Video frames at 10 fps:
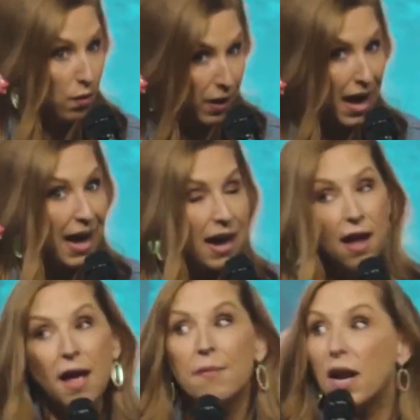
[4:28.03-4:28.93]
Okay,
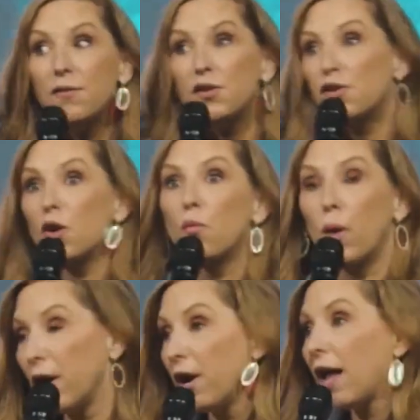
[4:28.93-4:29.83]
not even sure
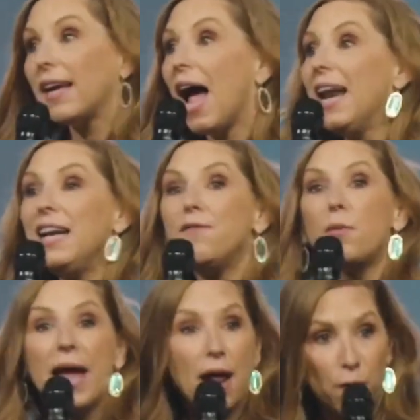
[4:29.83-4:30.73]
where, like, I didn't even know
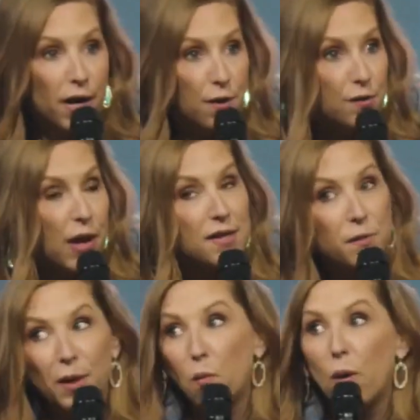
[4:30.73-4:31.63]
we had Oreos. Okay, so I'm
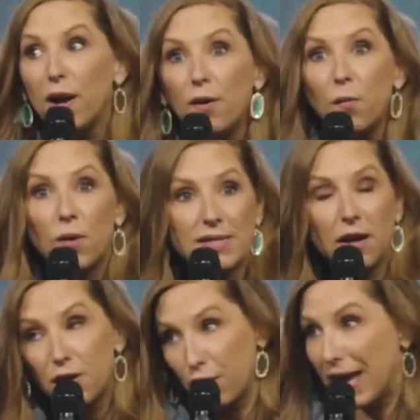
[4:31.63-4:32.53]
like, where was
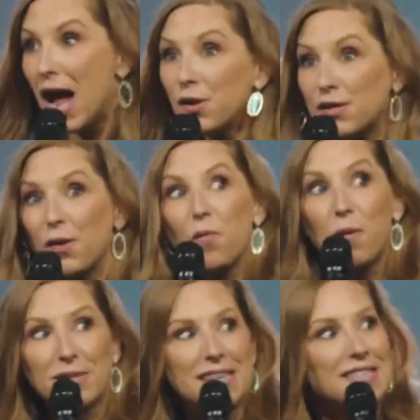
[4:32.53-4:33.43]
under the couch? Like, what
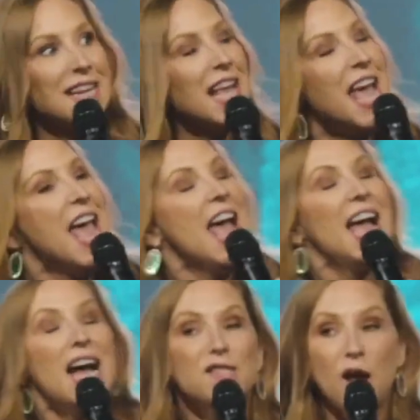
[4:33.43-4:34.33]
was this?
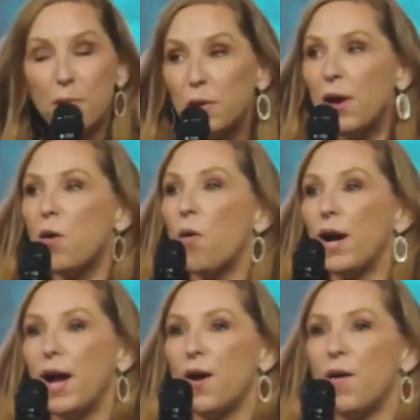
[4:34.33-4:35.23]
Sopping wet
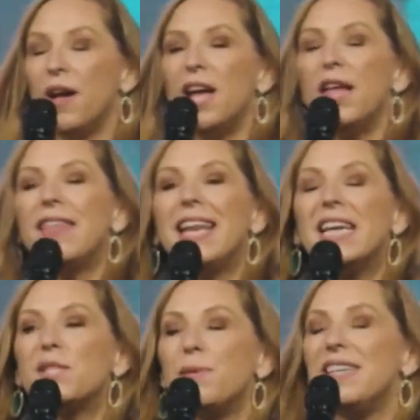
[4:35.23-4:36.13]
Oreo that he
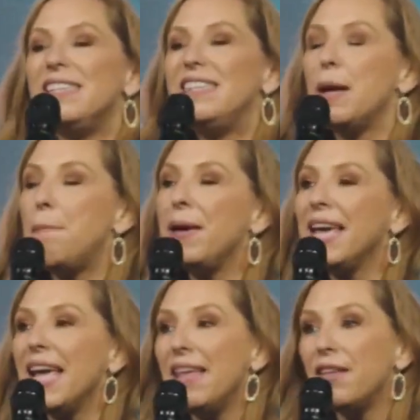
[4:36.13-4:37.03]
has been
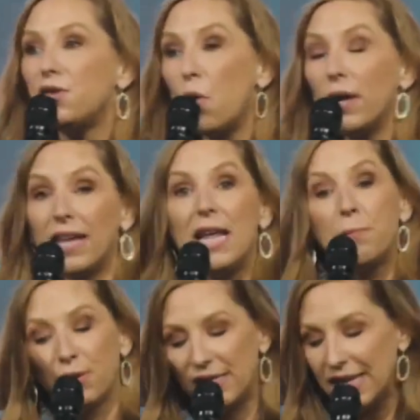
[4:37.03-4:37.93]
dipping in the toilet. He
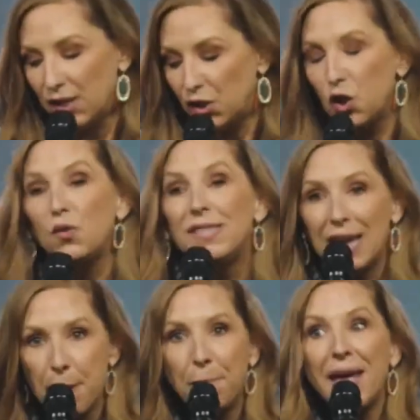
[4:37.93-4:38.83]
proceeds to
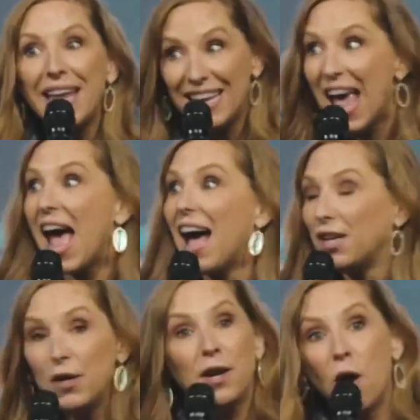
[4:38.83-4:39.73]
dip it. Yeah,
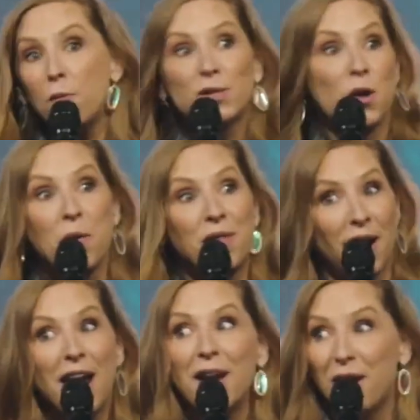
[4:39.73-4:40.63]
you didn't know it was going there.
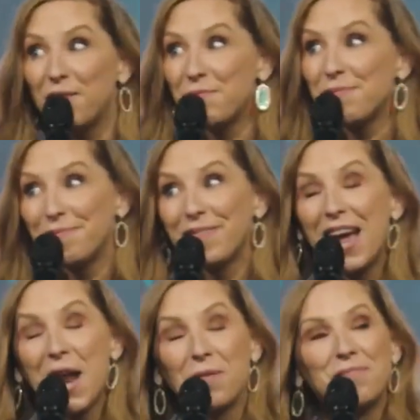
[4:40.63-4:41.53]
I know. I
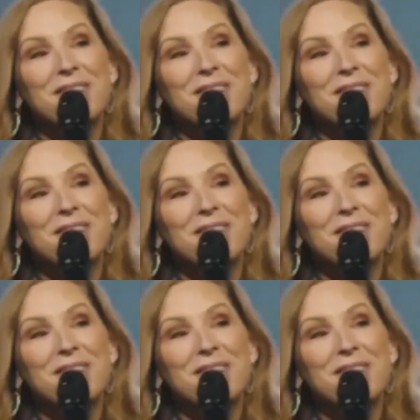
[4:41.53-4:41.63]
know.